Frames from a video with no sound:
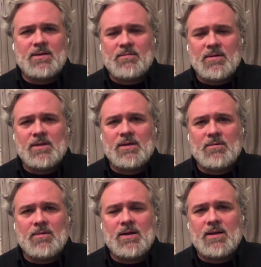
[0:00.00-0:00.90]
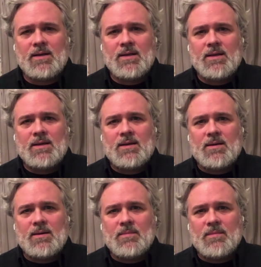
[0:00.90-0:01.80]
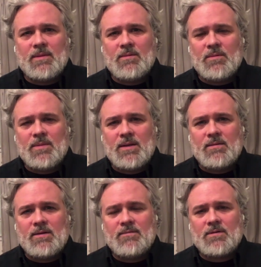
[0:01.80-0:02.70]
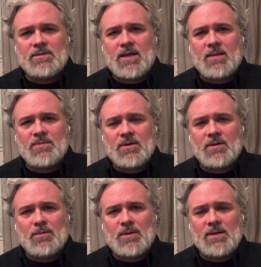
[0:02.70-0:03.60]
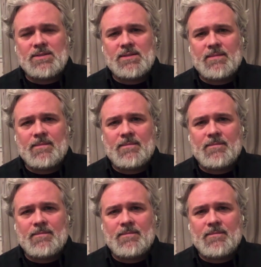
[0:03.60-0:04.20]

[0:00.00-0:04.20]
everything really in a way um, that would be difficult to capture otherwise.